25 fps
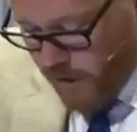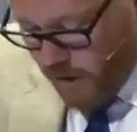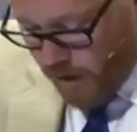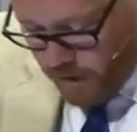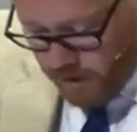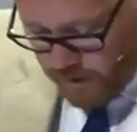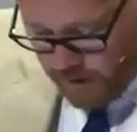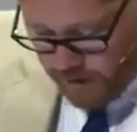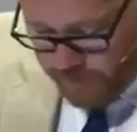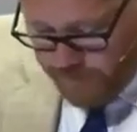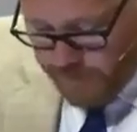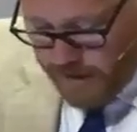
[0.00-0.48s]

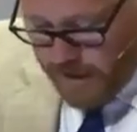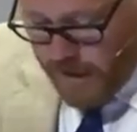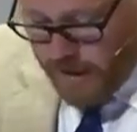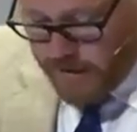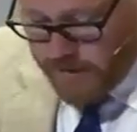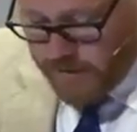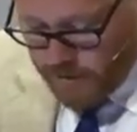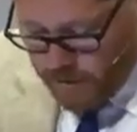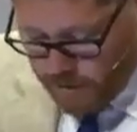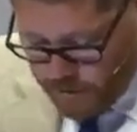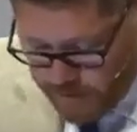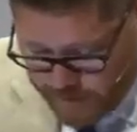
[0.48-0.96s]
all love
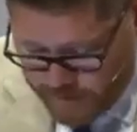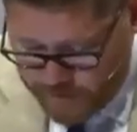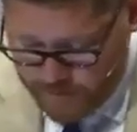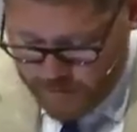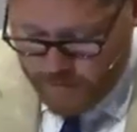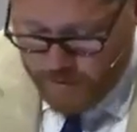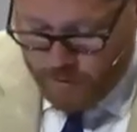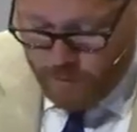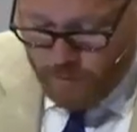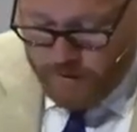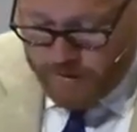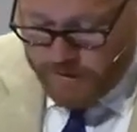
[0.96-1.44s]
God, so
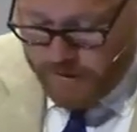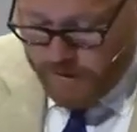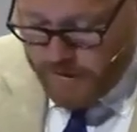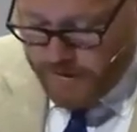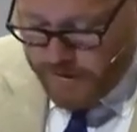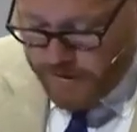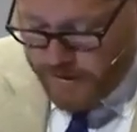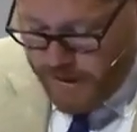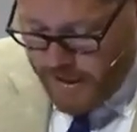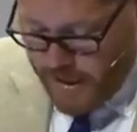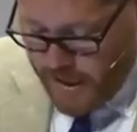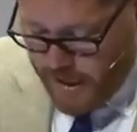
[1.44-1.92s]
listen to what they
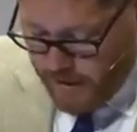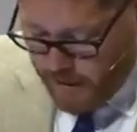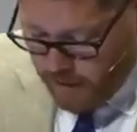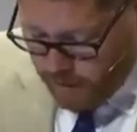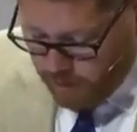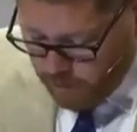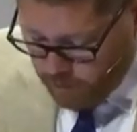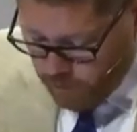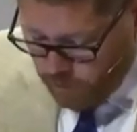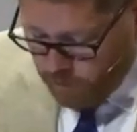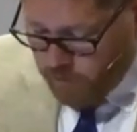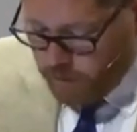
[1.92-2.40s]
say. The
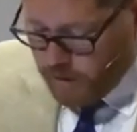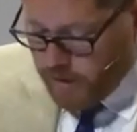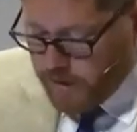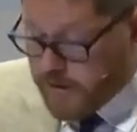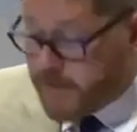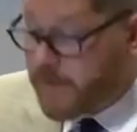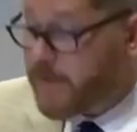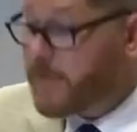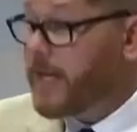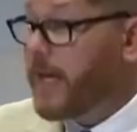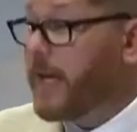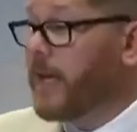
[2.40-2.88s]
Lord
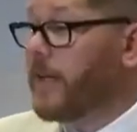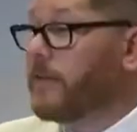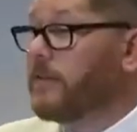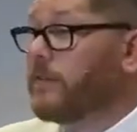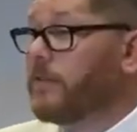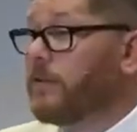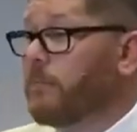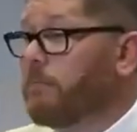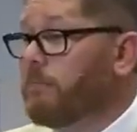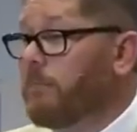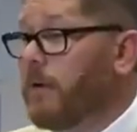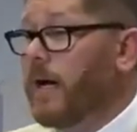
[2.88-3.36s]
said
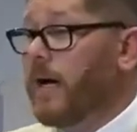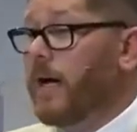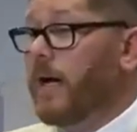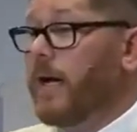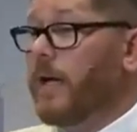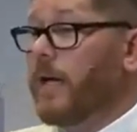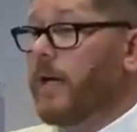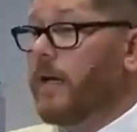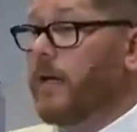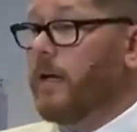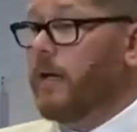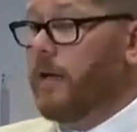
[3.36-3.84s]
to
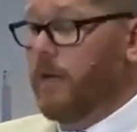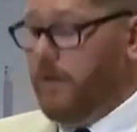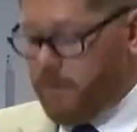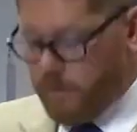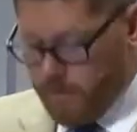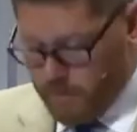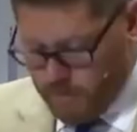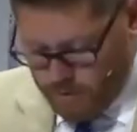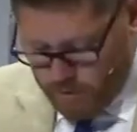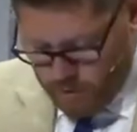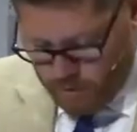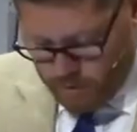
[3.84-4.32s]
my
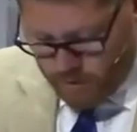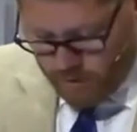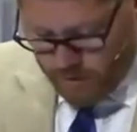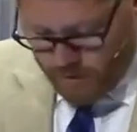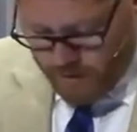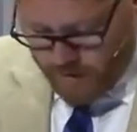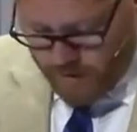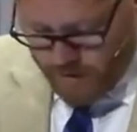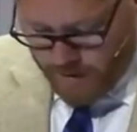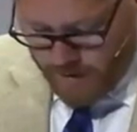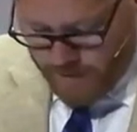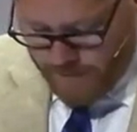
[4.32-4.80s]
Lord.